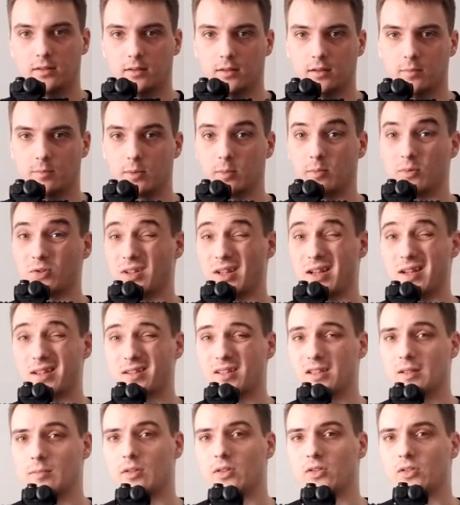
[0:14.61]
Pretty much the last
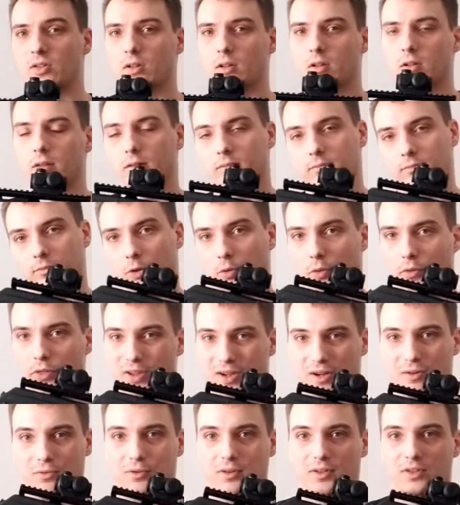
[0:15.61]
time you saw it, the only
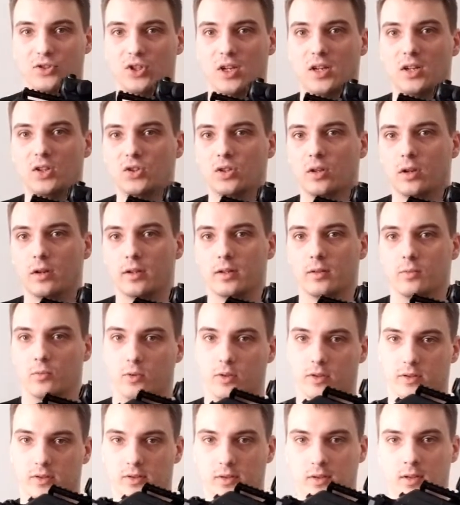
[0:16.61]
thing I really changed on it
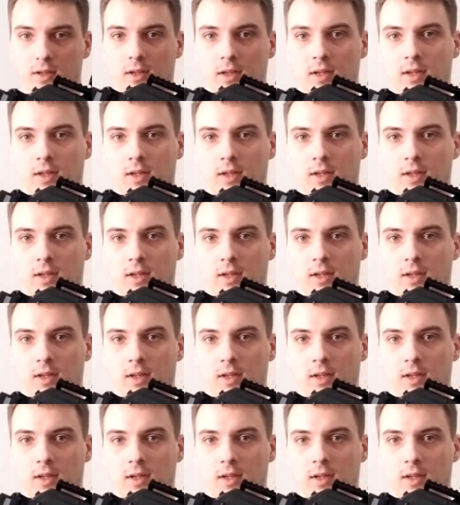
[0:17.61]
was